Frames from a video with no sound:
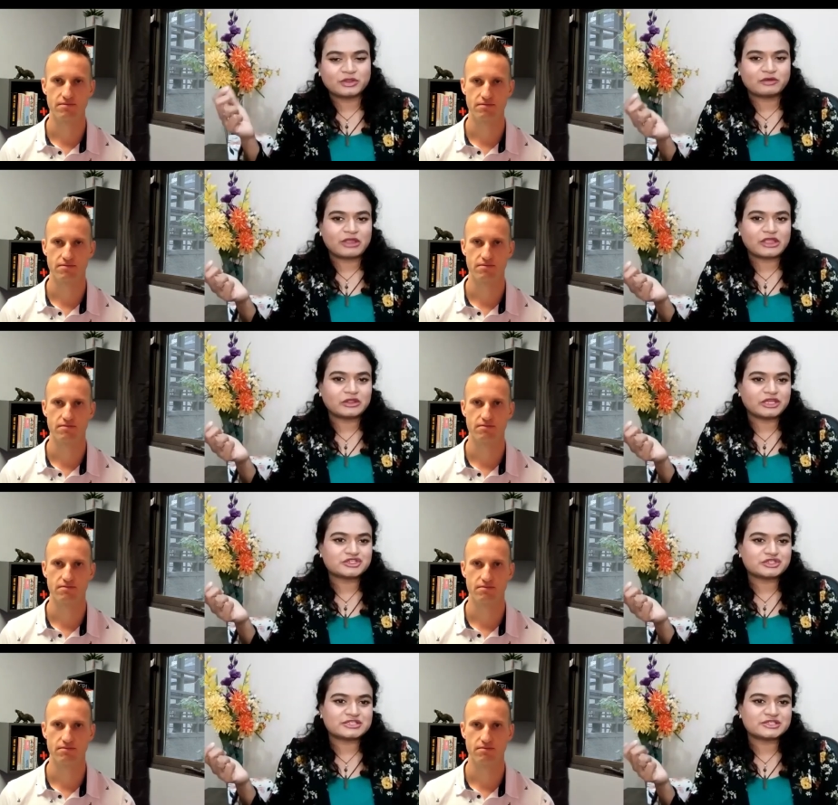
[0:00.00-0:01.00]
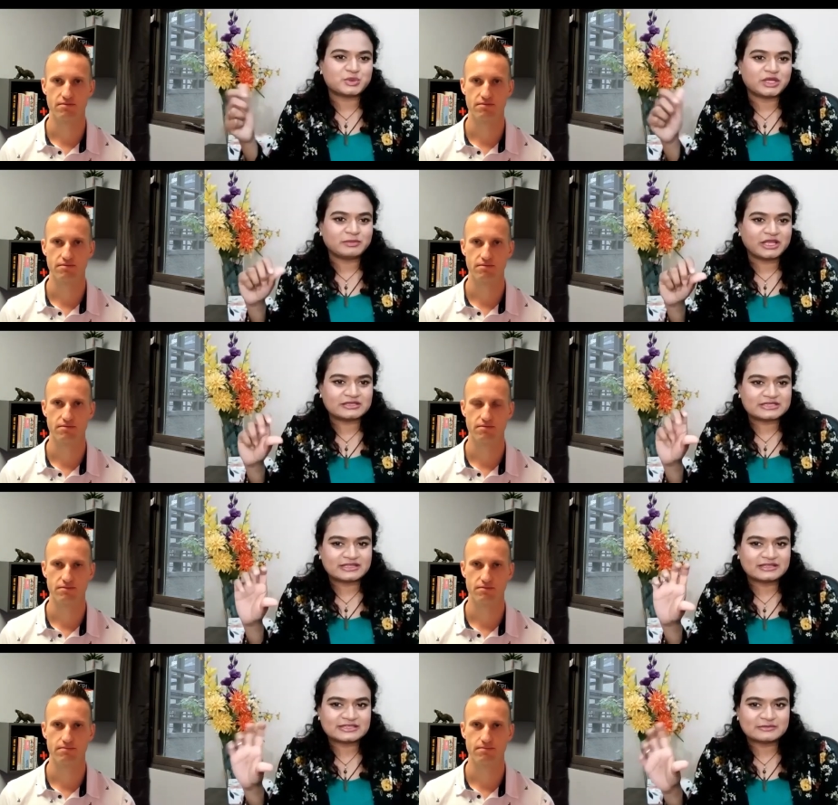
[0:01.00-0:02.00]
Speaker 1: with our regulations as well because I
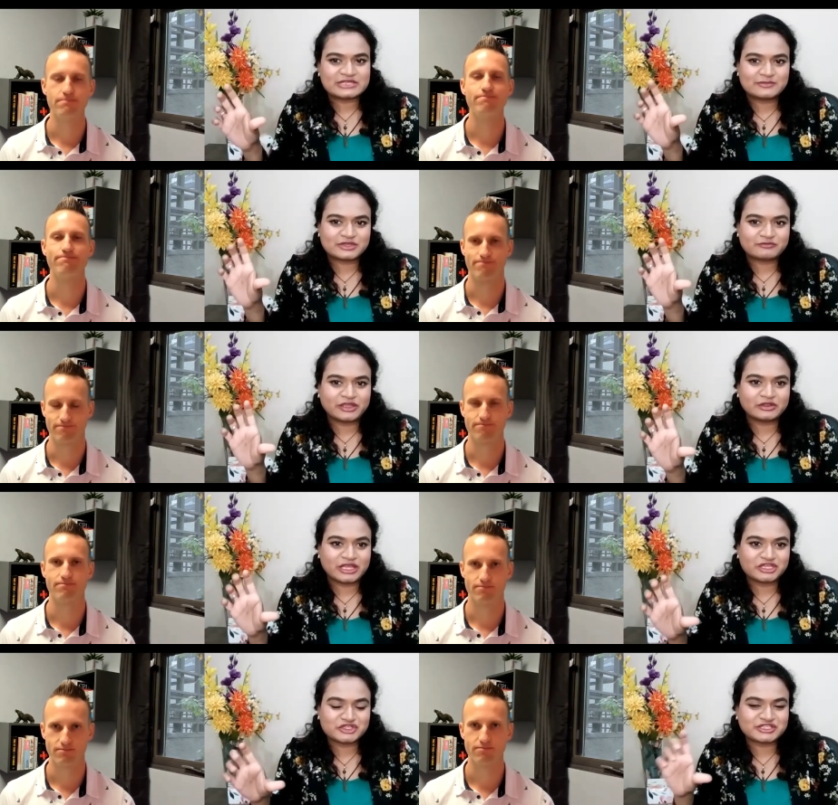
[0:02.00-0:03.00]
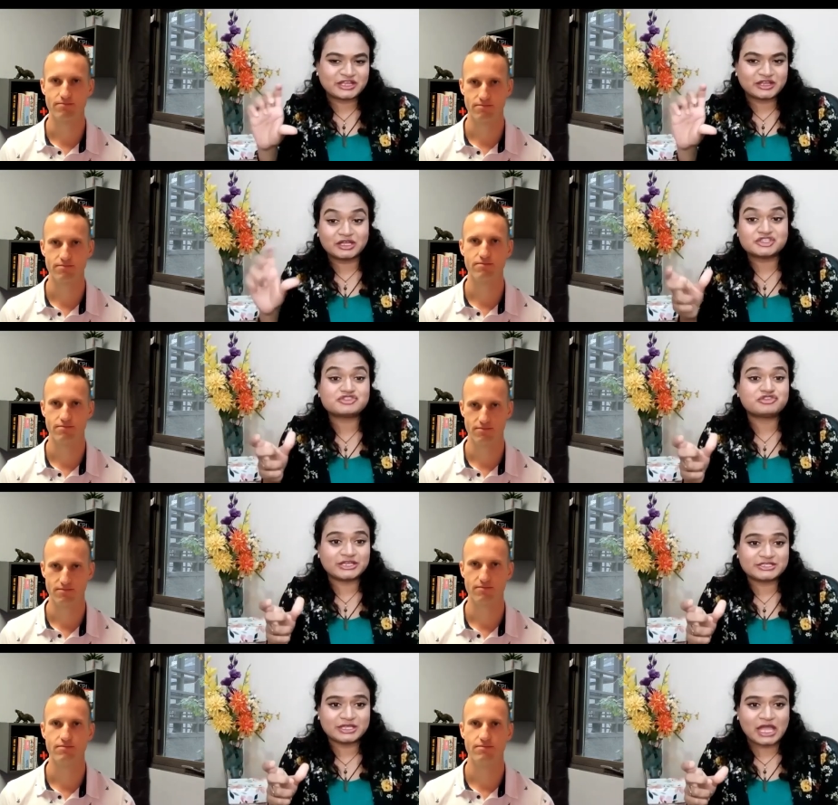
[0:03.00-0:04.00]
think sometimes our regulations can
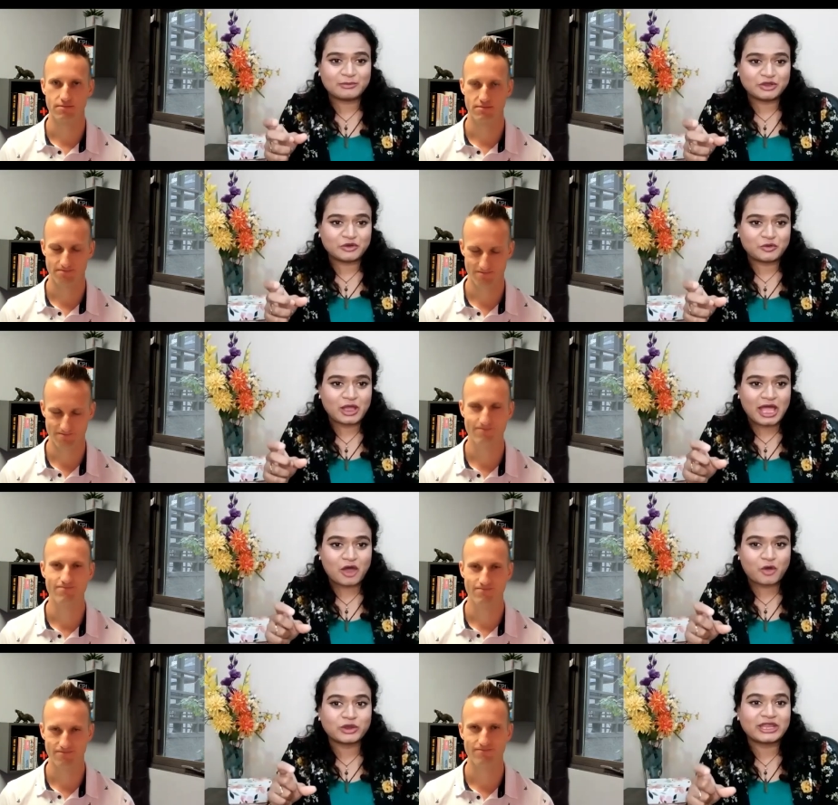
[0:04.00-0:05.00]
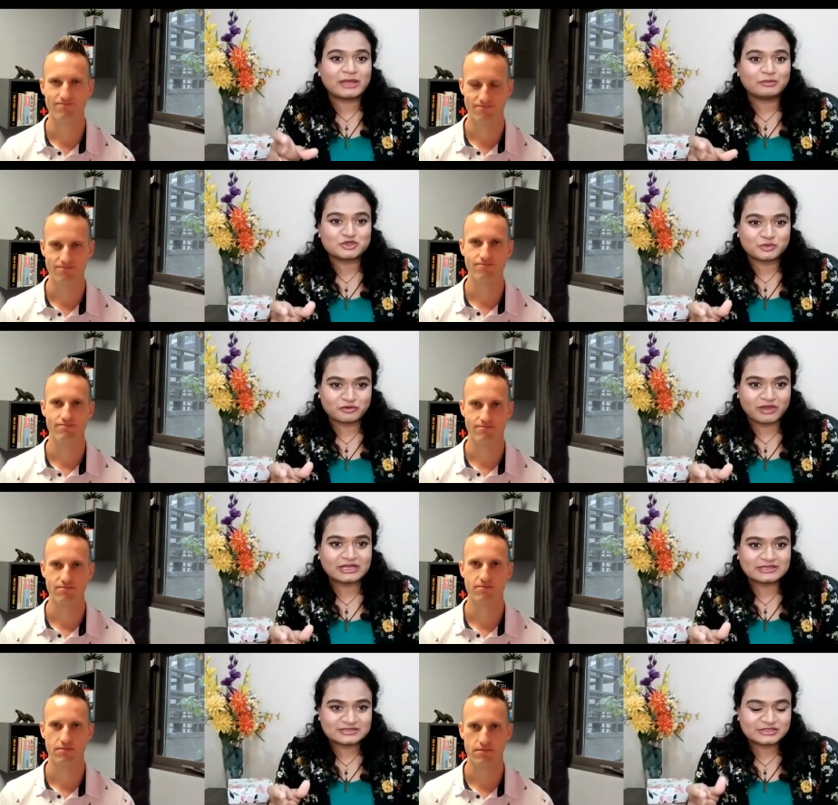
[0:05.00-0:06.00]
constrict um, you know how we're able to provide
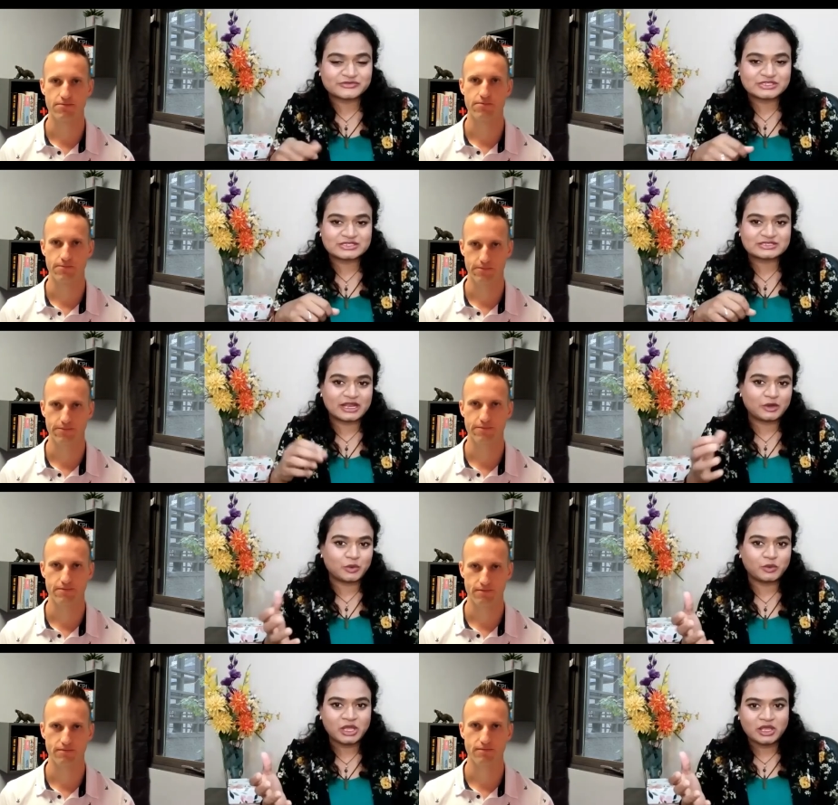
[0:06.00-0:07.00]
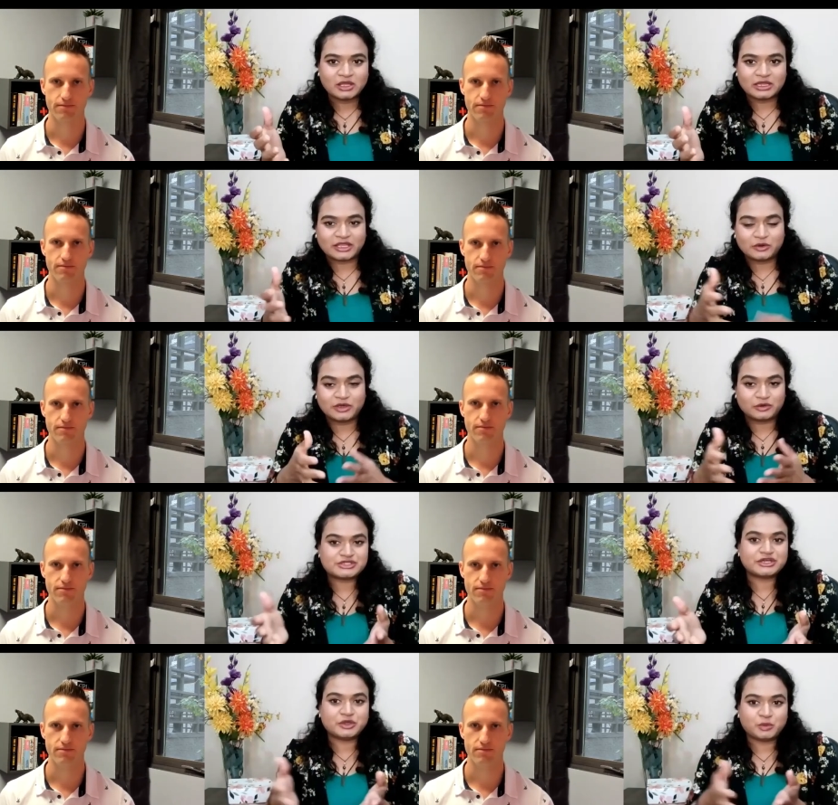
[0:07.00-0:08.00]
these services. And I know like you know in
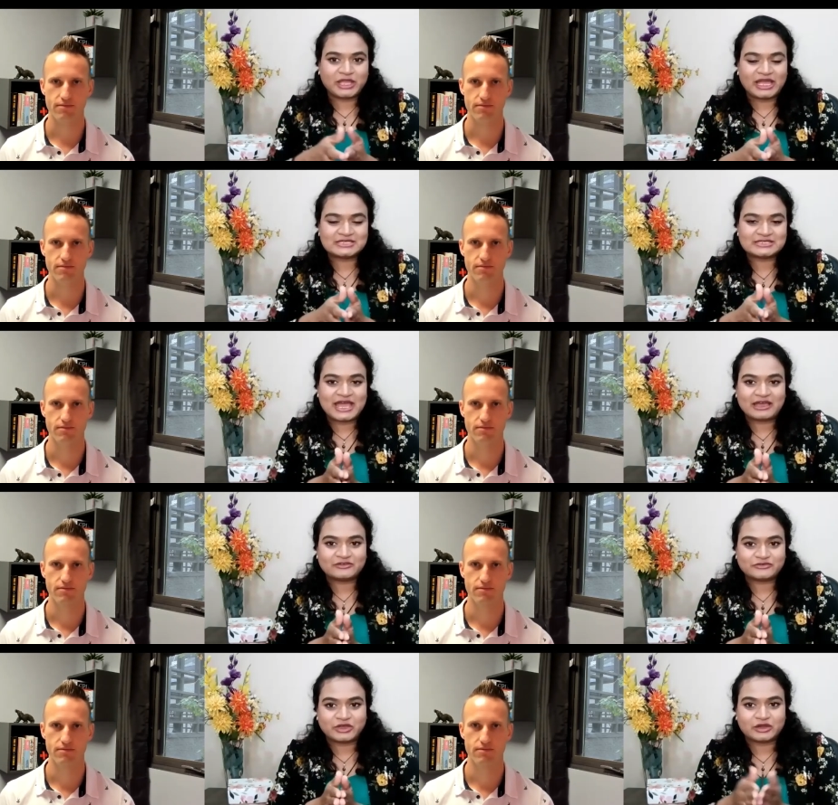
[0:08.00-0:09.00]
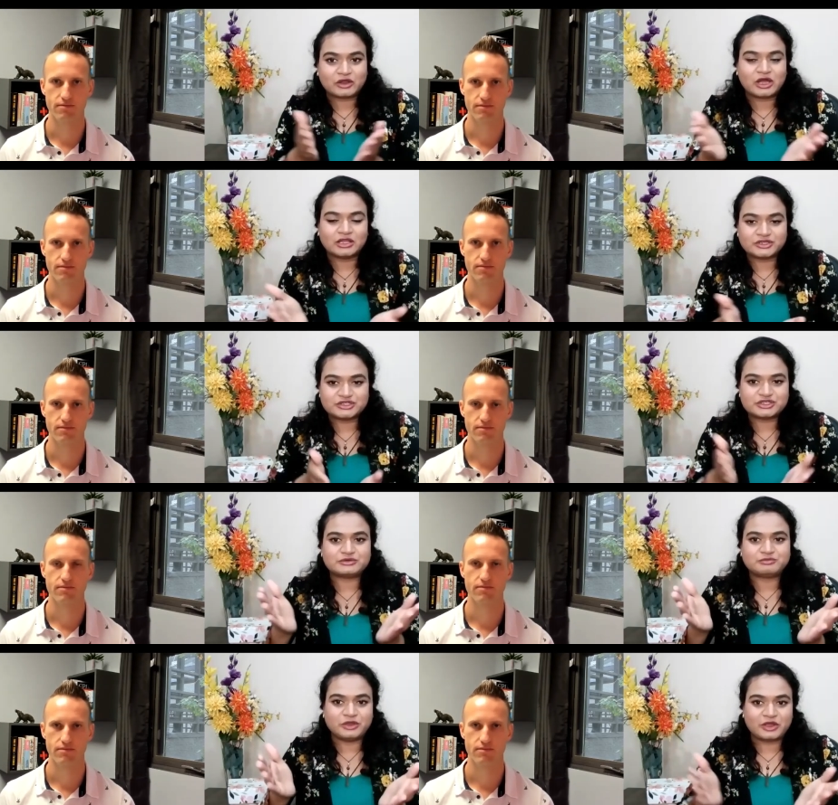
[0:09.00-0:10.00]
Ontario we had to have our college
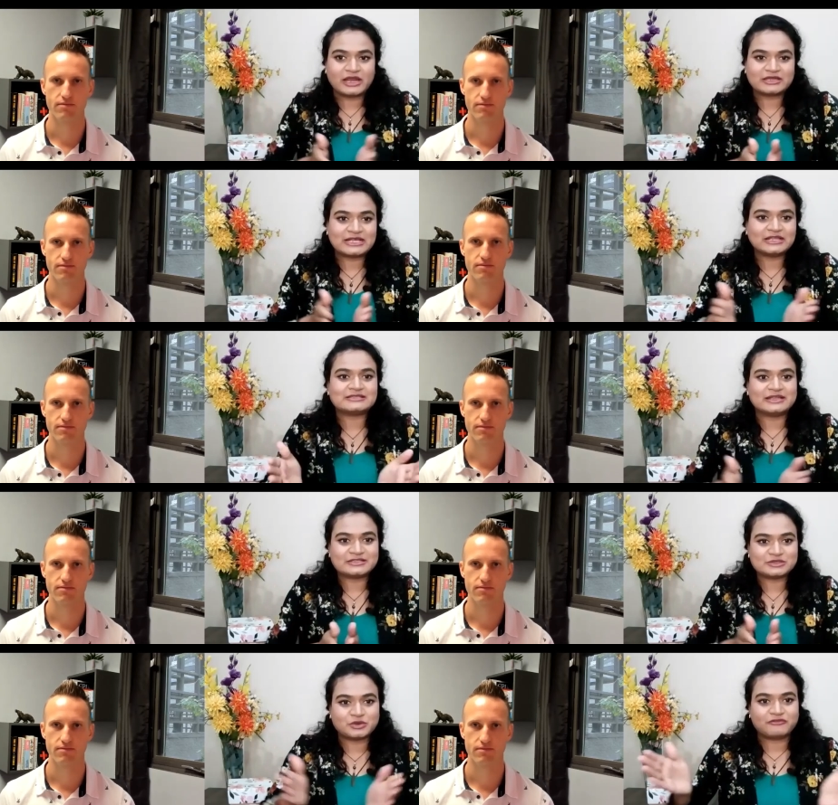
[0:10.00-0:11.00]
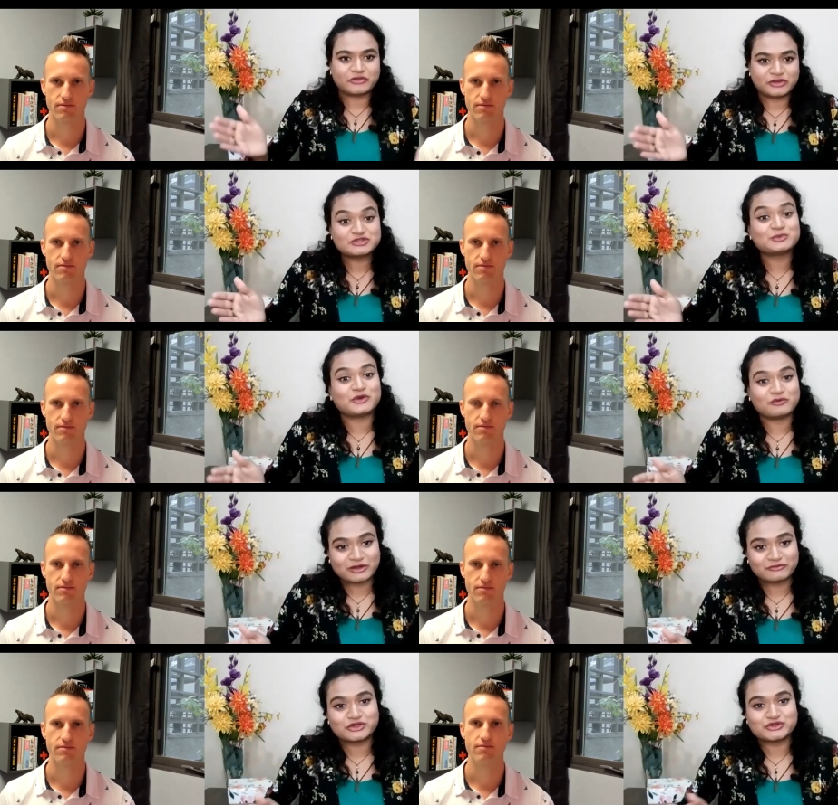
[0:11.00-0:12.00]
you know kind of tell us that it's okay for us to provide
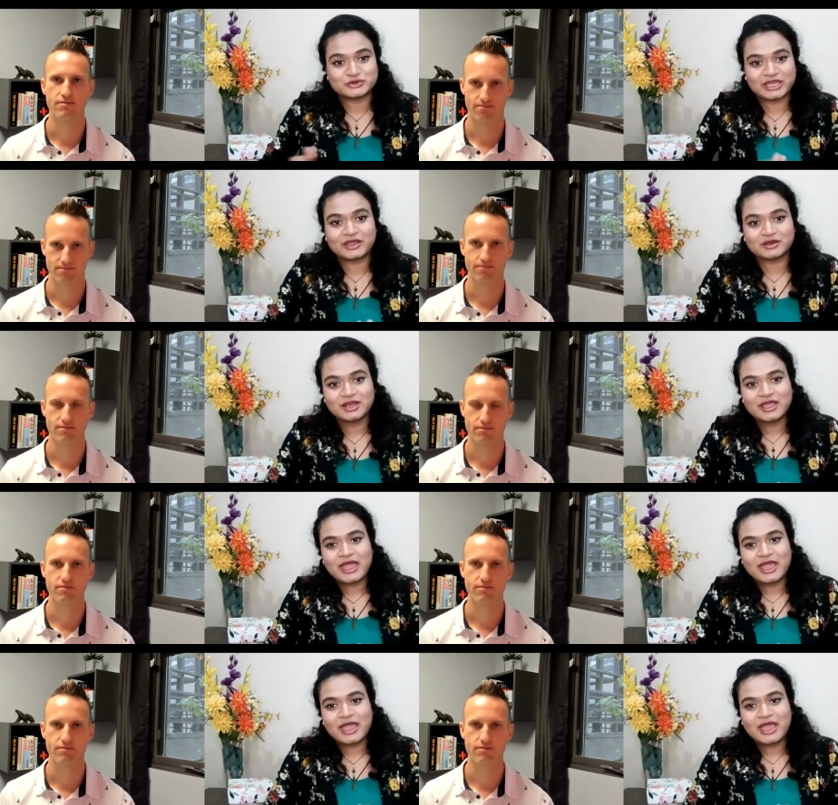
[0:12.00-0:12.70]
virtual care,